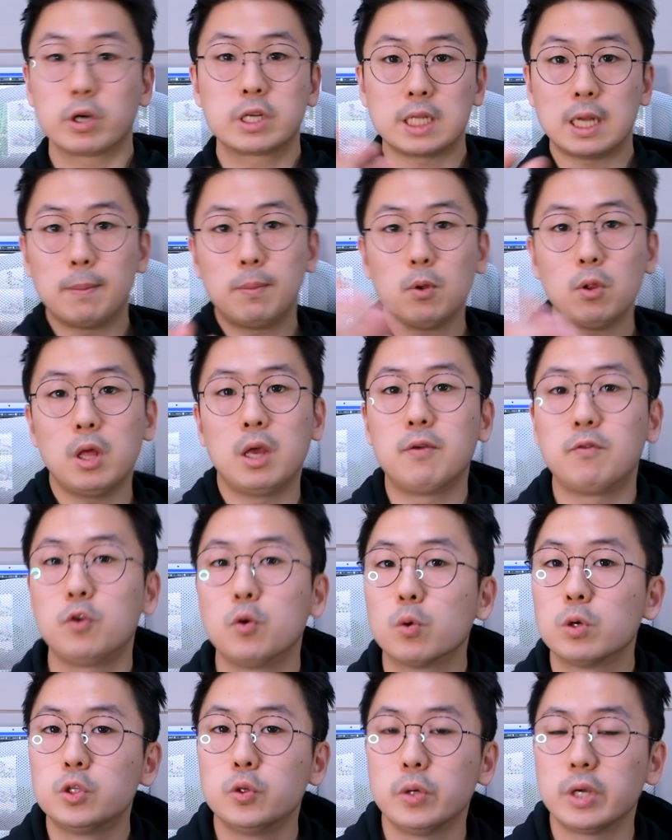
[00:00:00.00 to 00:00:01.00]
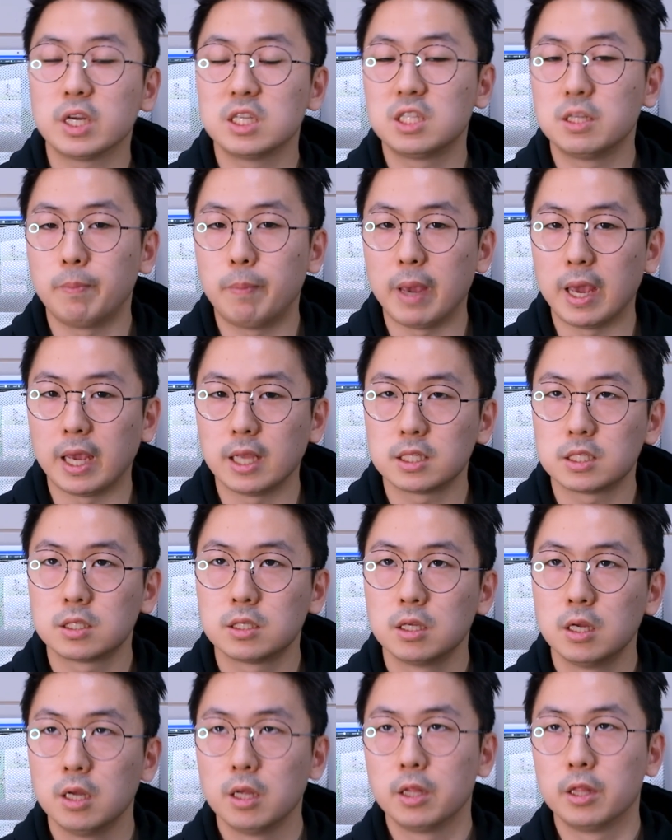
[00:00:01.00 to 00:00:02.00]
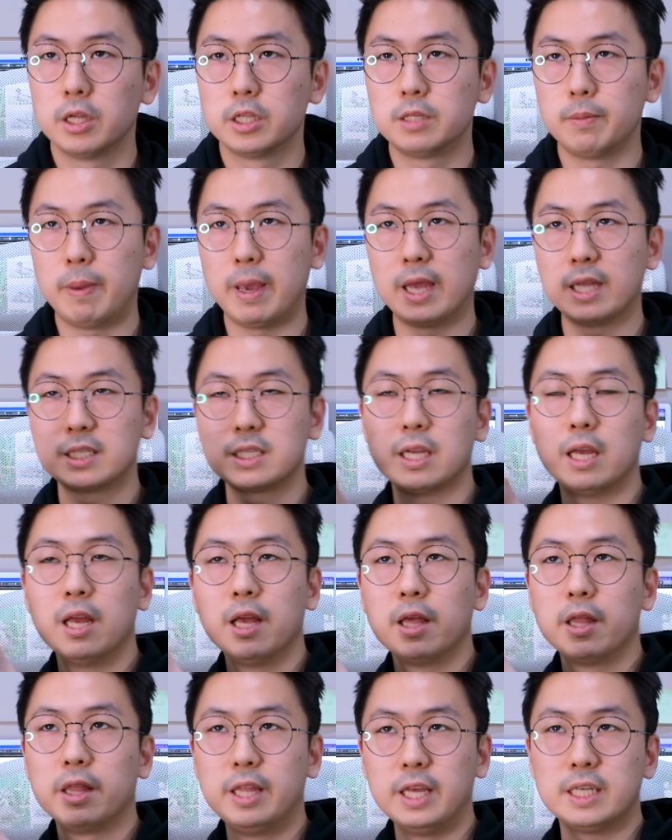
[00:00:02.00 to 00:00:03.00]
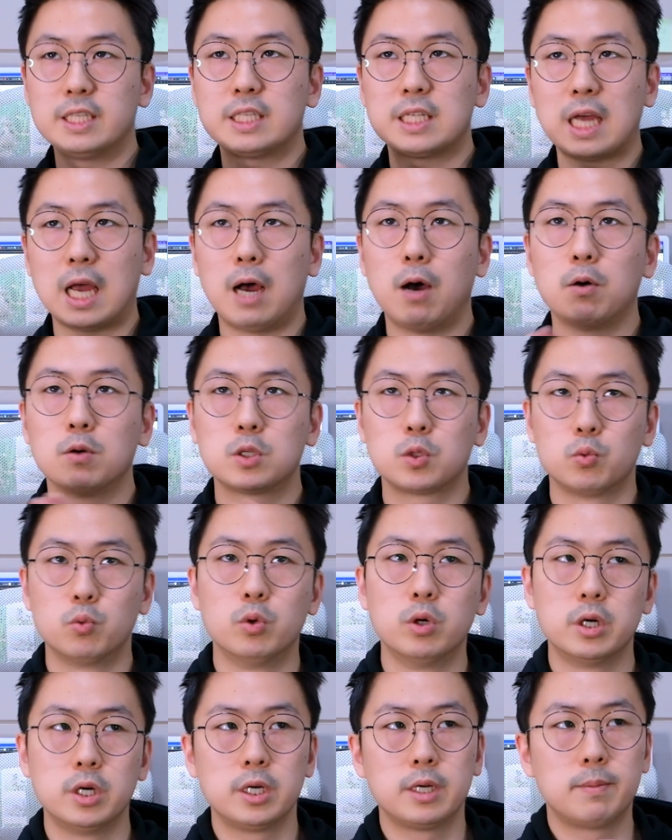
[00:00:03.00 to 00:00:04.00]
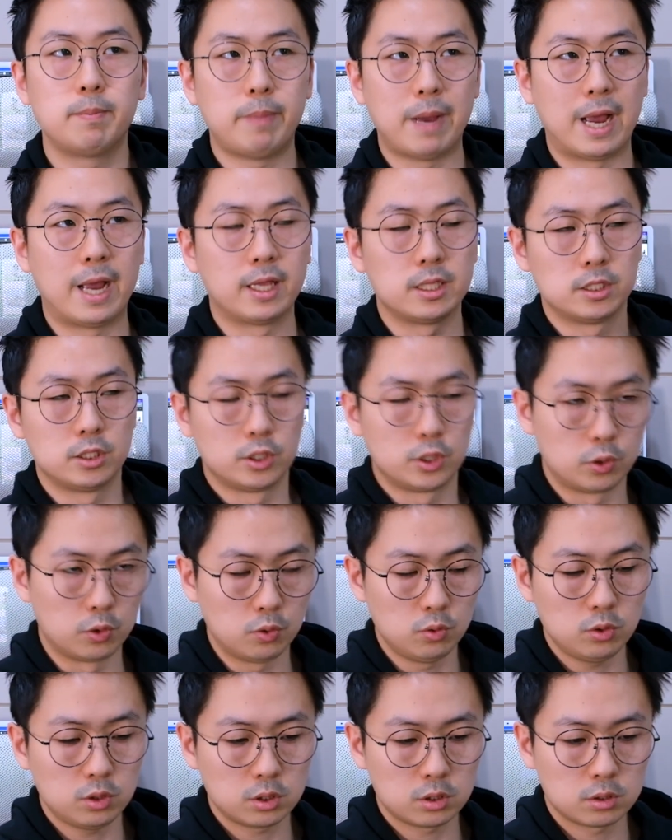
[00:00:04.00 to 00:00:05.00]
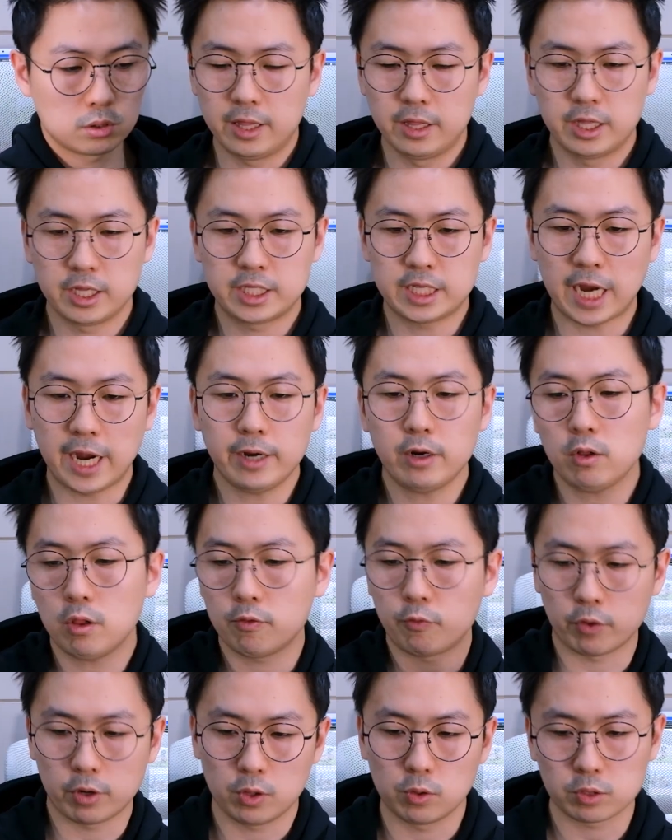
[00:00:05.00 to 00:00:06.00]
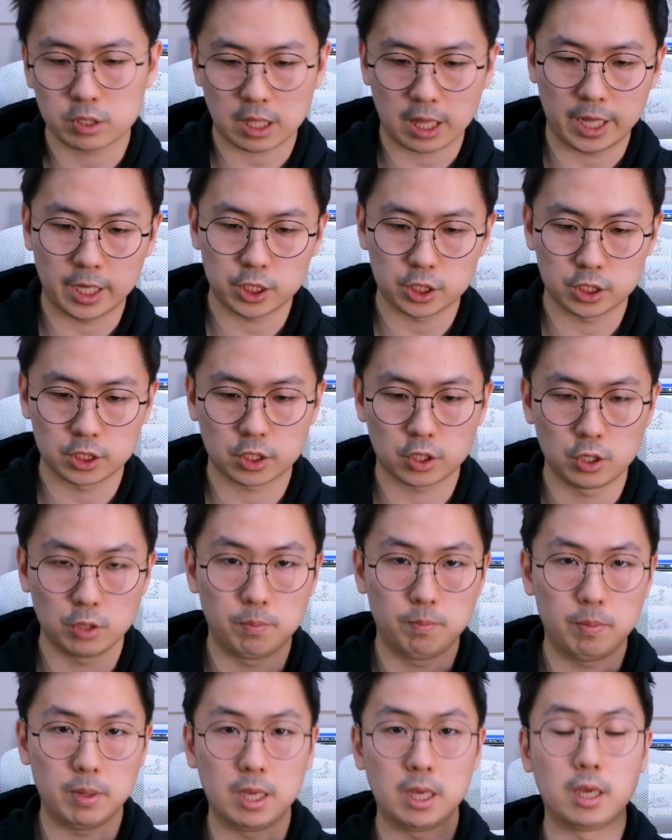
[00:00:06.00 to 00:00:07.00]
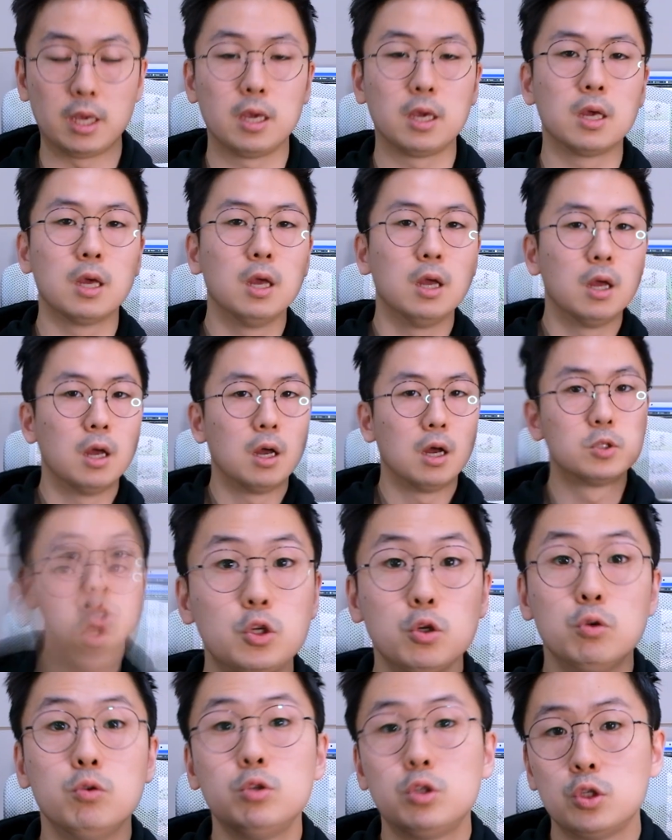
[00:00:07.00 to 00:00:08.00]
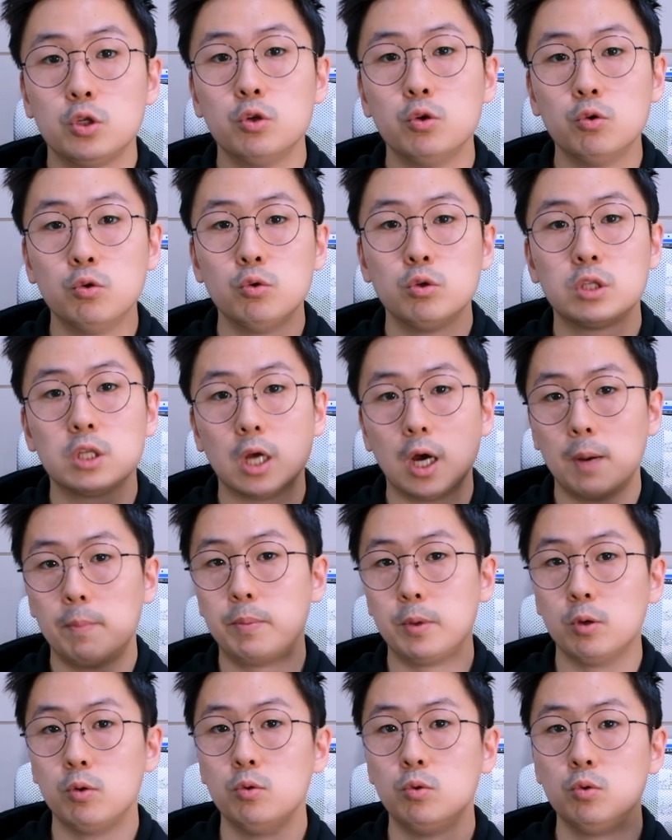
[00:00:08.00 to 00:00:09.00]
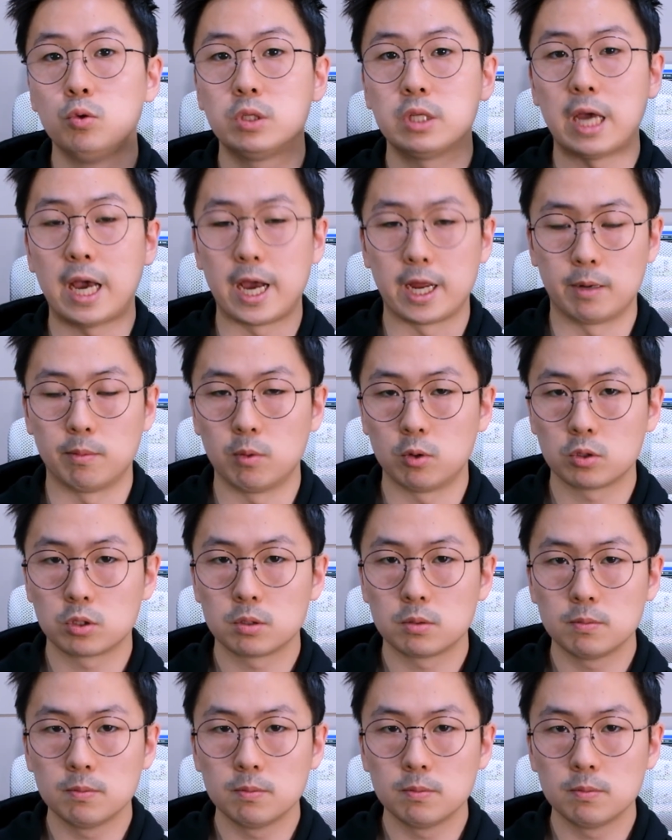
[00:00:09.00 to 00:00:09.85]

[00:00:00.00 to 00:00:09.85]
example, if you're doing a debate, "This House would ban zoos," the title of one of those clashes could be, "Do zoos abuse animals?"